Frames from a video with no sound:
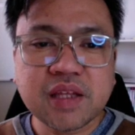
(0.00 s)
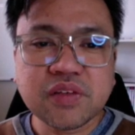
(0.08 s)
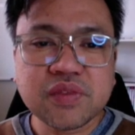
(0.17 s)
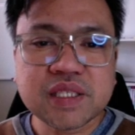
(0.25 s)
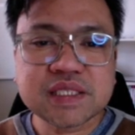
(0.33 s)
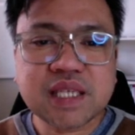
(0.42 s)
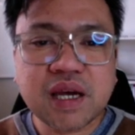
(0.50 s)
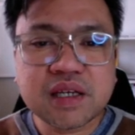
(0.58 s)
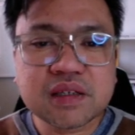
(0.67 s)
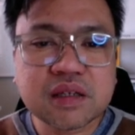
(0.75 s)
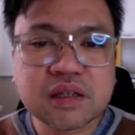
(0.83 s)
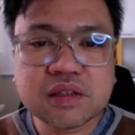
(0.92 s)
end of this
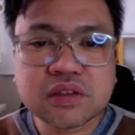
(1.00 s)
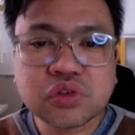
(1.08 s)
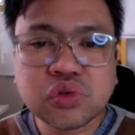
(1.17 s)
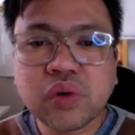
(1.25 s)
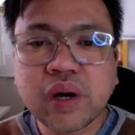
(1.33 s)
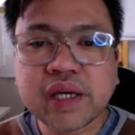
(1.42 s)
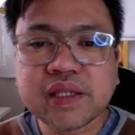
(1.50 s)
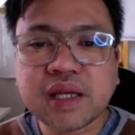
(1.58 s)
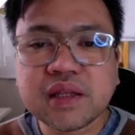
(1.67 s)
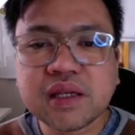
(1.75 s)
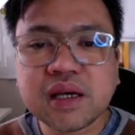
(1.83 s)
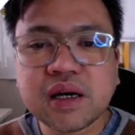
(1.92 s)
cycle, two
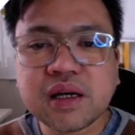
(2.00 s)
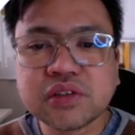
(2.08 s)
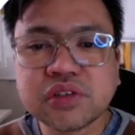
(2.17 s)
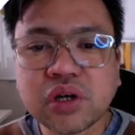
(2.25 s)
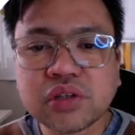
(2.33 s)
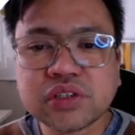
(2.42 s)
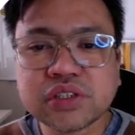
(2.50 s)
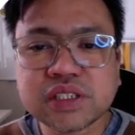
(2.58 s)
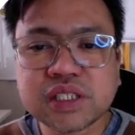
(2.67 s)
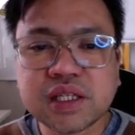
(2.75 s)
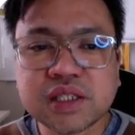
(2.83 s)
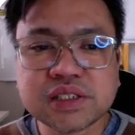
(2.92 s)
identical daughter
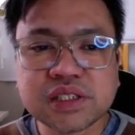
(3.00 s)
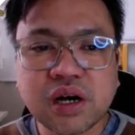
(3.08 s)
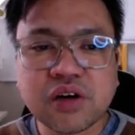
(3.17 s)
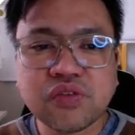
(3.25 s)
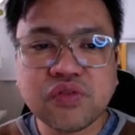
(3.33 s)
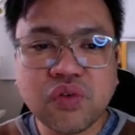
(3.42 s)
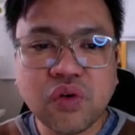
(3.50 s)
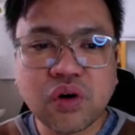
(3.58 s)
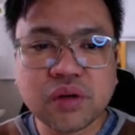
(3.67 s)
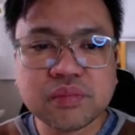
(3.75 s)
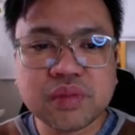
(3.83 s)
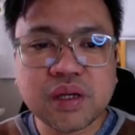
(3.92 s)
cells are
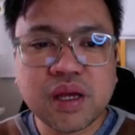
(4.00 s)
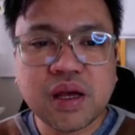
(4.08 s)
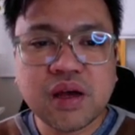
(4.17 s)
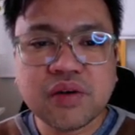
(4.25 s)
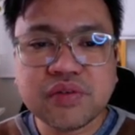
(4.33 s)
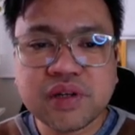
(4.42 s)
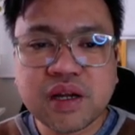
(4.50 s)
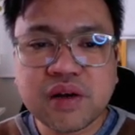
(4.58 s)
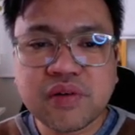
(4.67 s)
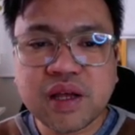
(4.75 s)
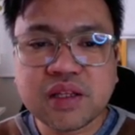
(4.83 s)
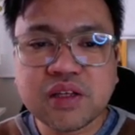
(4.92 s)
formed,
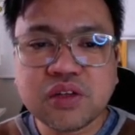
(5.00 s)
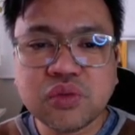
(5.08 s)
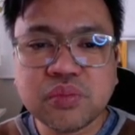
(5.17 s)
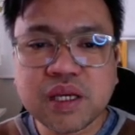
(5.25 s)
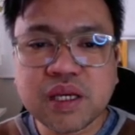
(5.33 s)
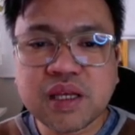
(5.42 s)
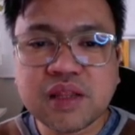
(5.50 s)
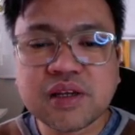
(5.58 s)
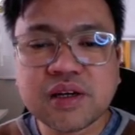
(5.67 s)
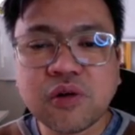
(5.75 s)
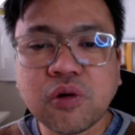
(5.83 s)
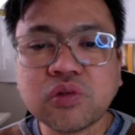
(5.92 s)
ready to begin
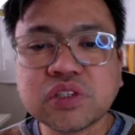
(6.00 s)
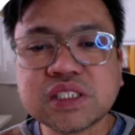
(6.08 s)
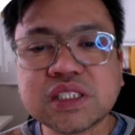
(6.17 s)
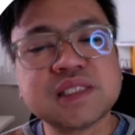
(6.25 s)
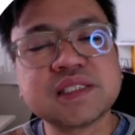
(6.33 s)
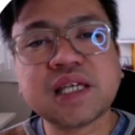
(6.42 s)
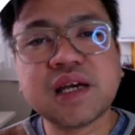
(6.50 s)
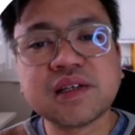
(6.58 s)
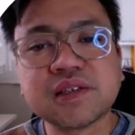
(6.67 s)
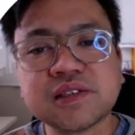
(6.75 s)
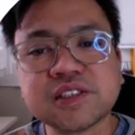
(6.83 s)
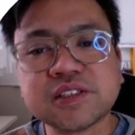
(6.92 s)
their own cell
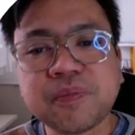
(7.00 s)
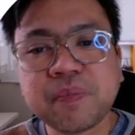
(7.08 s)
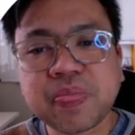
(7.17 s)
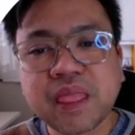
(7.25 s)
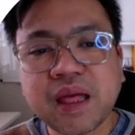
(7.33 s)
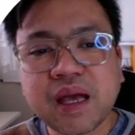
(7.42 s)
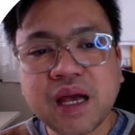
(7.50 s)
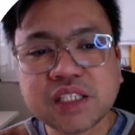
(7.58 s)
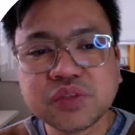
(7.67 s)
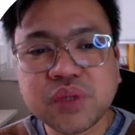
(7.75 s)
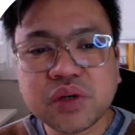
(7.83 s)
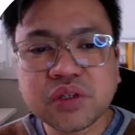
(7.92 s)
cycles.
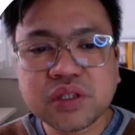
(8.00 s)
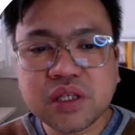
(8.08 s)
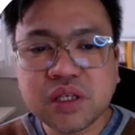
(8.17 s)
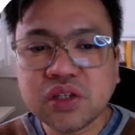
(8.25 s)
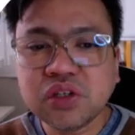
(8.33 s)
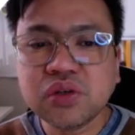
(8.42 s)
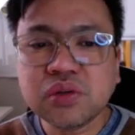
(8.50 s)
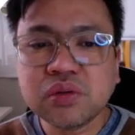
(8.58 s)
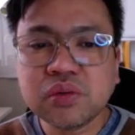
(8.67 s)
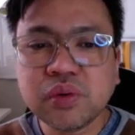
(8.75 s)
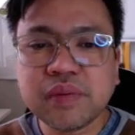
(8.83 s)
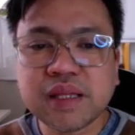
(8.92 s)
As we continue,
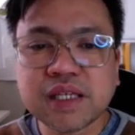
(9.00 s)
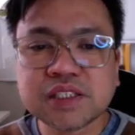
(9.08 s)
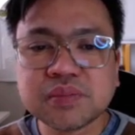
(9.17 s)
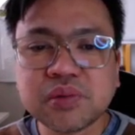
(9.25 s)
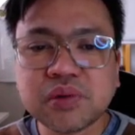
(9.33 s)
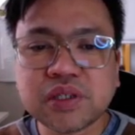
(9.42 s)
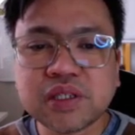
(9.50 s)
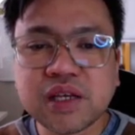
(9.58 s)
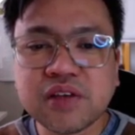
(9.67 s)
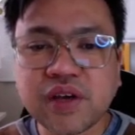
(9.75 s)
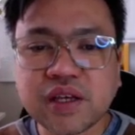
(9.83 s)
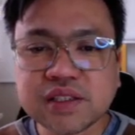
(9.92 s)
we will explore the
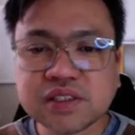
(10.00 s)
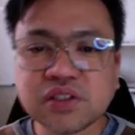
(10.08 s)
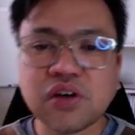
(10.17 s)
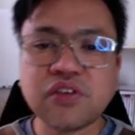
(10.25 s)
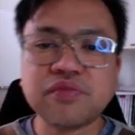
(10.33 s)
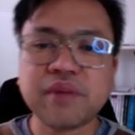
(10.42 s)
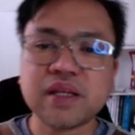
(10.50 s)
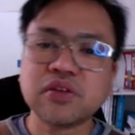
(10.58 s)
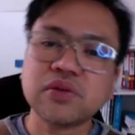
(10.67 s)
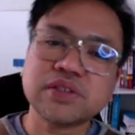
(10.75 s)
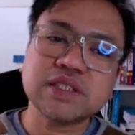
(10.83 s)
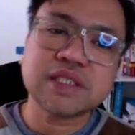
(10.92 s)
events of
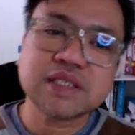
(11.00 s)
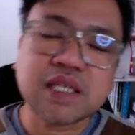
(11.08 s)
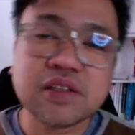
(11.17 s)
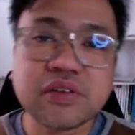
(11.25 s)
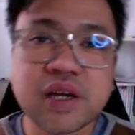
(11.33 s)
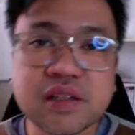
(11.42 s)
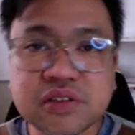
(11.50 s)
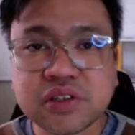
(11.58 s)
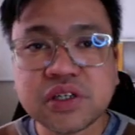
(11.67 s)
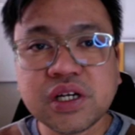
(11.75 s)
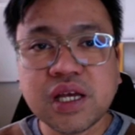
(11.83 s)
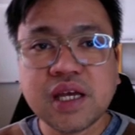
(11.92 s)
mitosis in
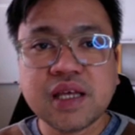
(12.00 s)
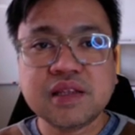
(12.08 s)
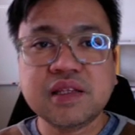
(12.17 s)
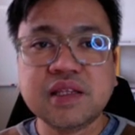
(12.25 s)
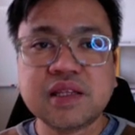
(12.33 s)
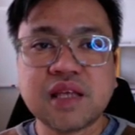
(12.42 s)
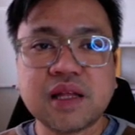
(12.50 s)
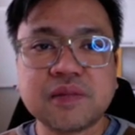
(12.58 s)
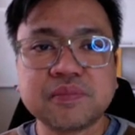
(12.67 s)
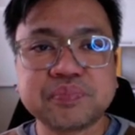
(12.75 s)
greater detail.